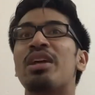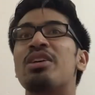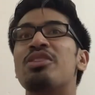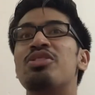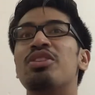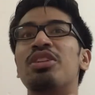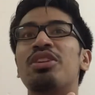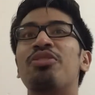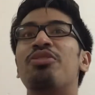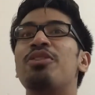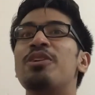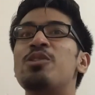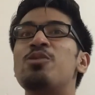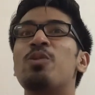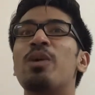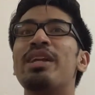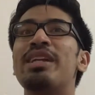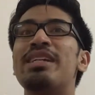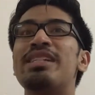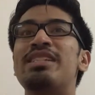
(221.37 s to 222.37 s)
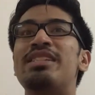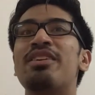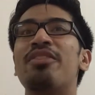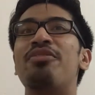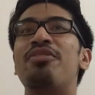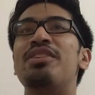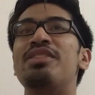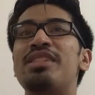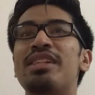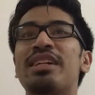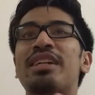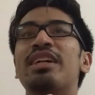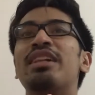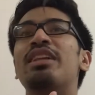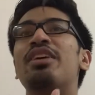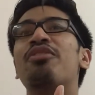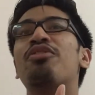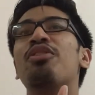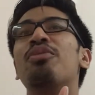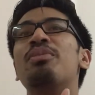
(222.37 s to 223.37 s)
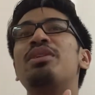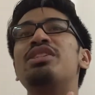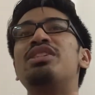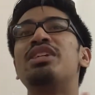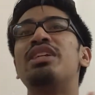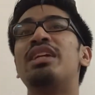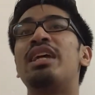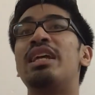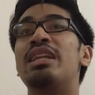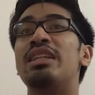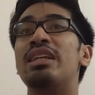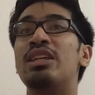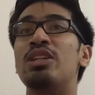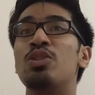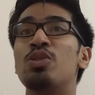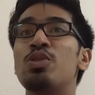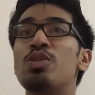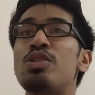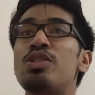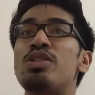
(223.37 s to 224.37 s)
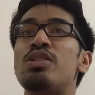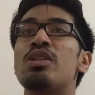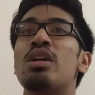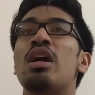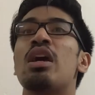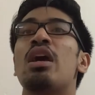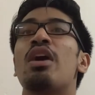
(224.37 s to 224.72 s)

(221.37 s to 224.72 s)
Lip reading: So the first one is the physical information in the use,